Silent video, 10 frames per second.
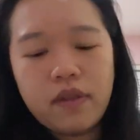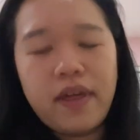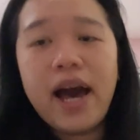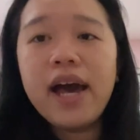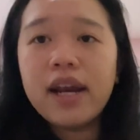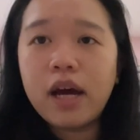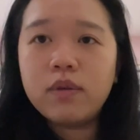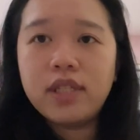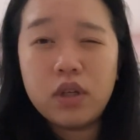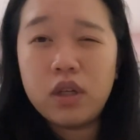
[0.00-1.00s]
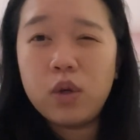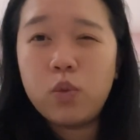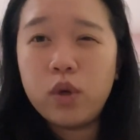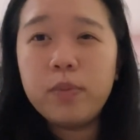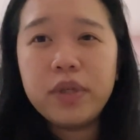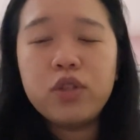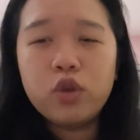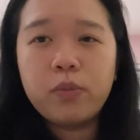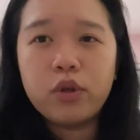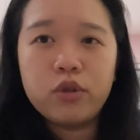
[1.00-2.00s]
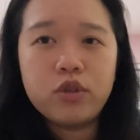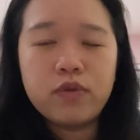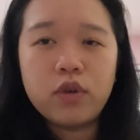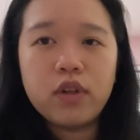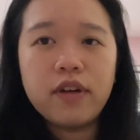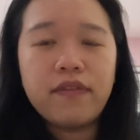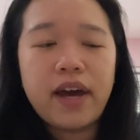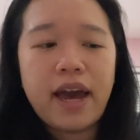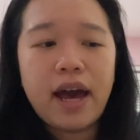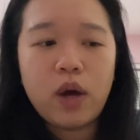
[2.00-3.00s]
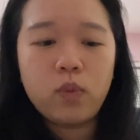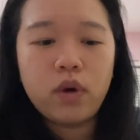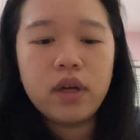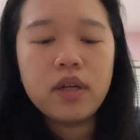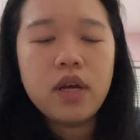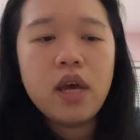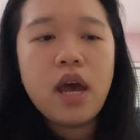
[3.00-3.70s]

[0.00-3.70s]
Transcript: That I would say would be super useful if I had one.